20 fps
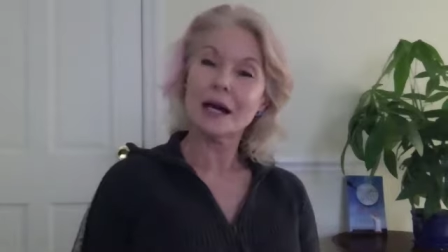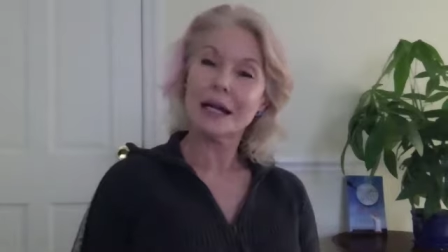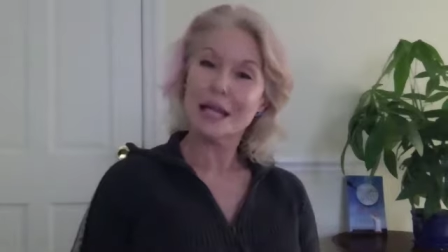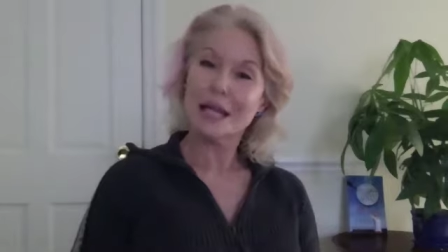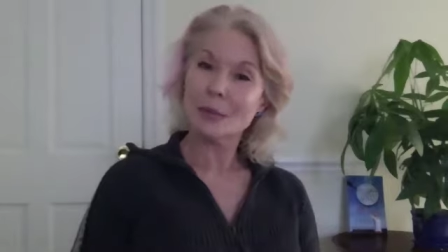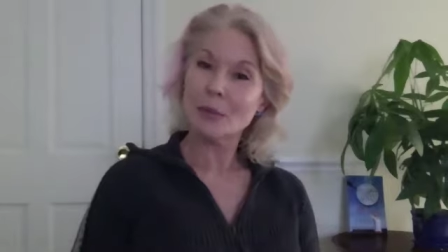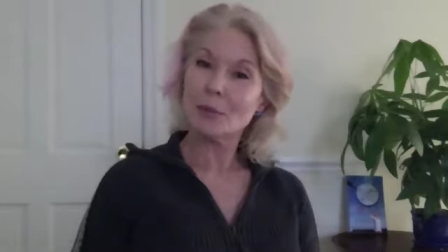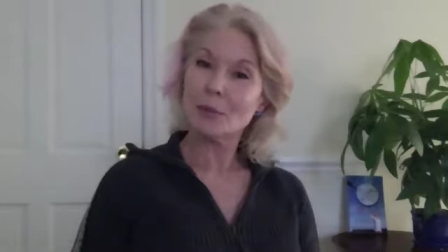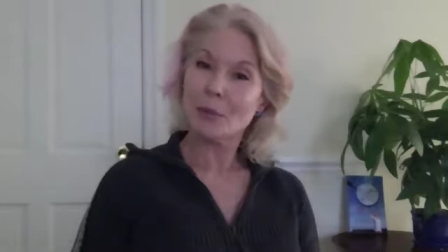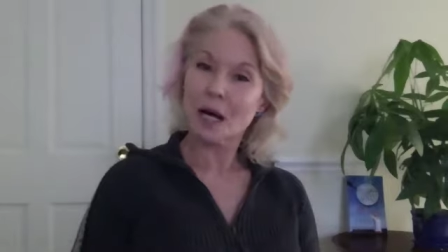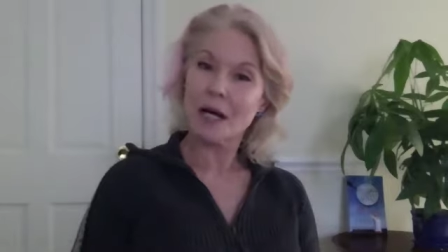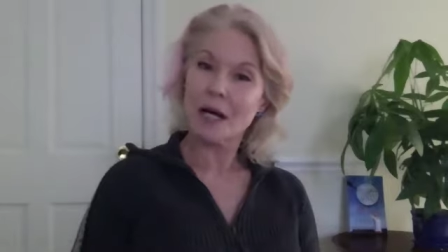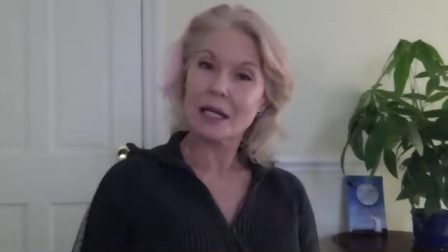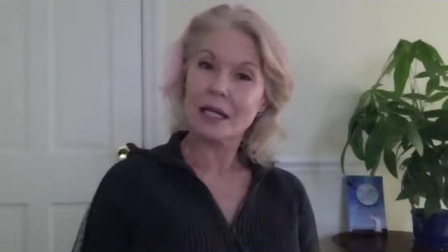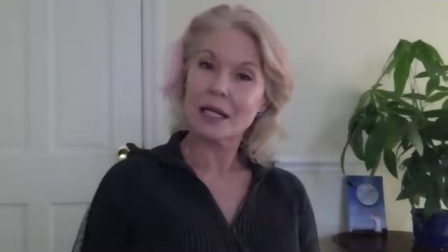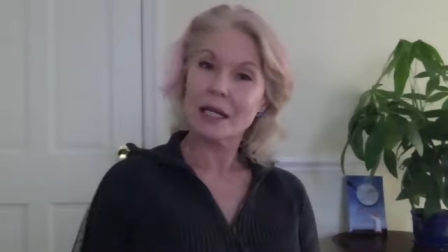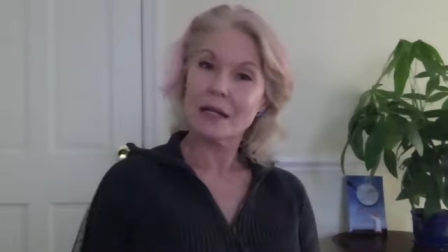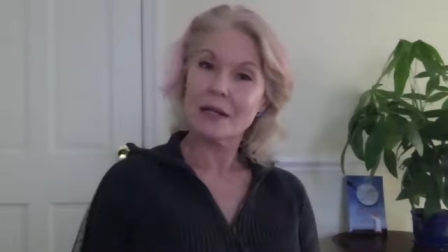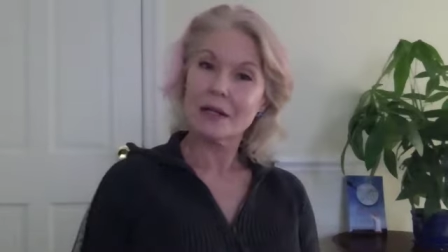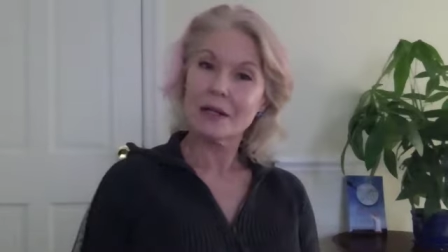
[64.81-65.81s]
I am a
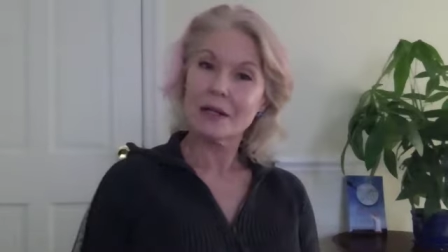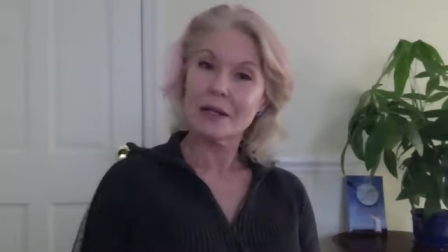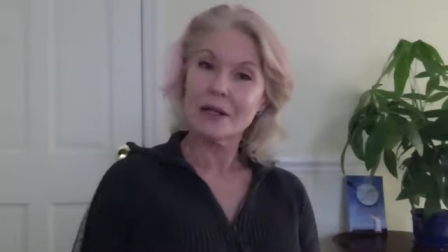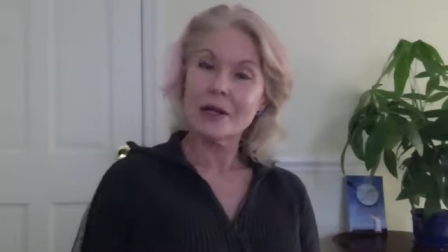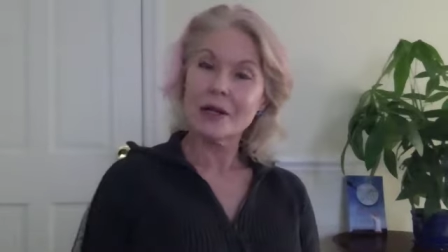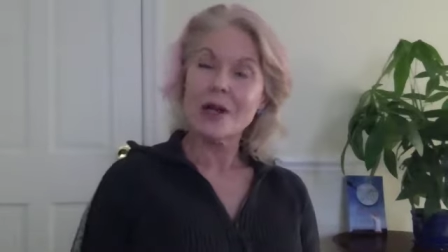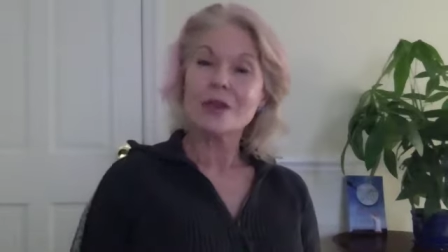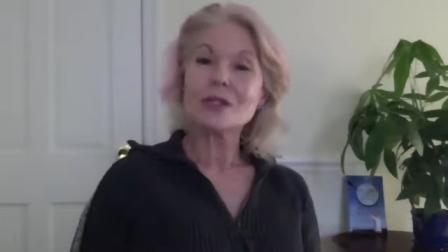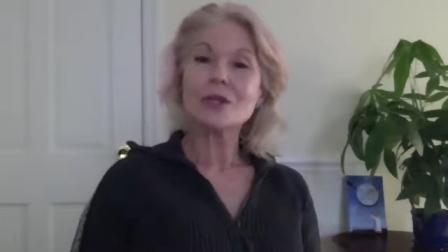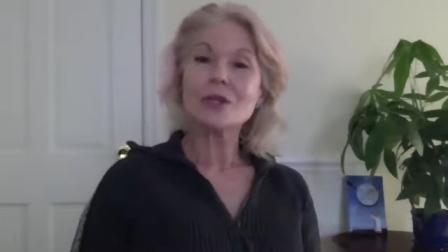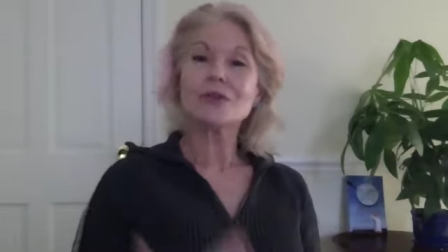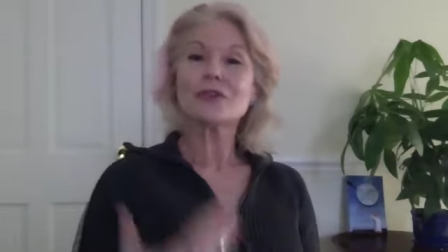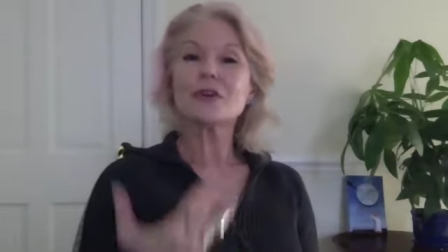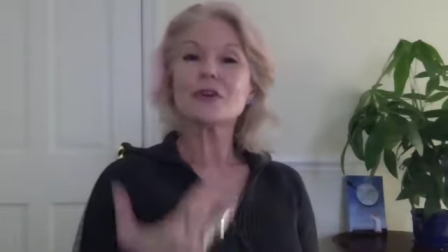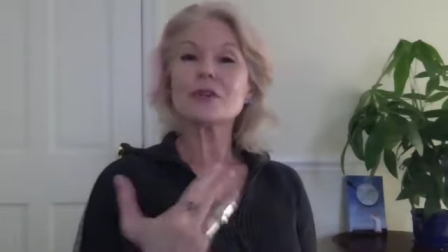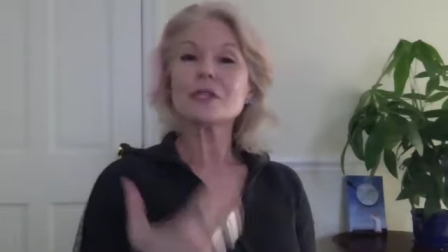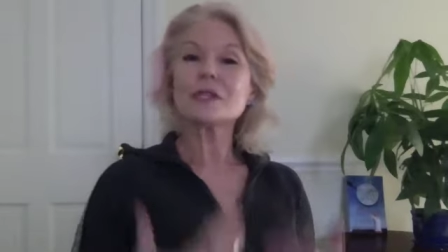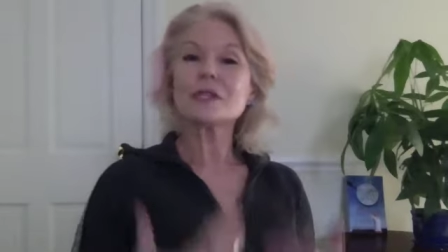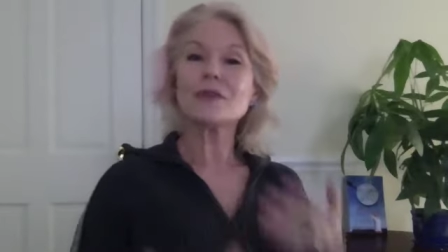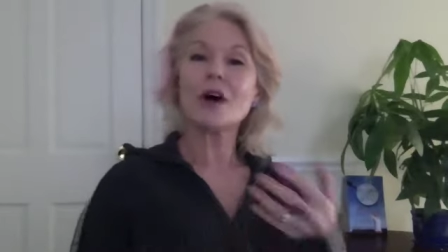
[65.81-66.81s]
body. So
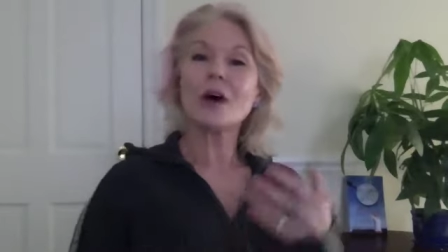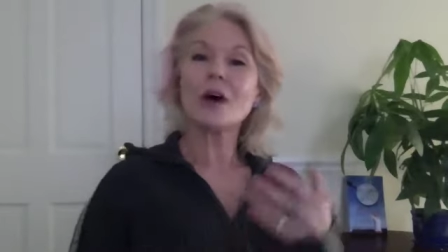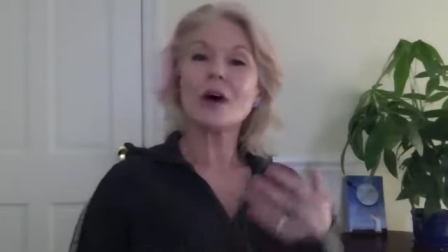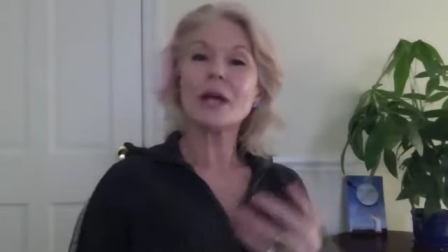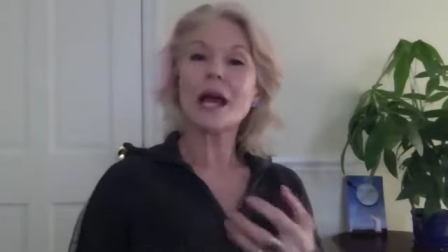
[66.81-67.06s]
first of all,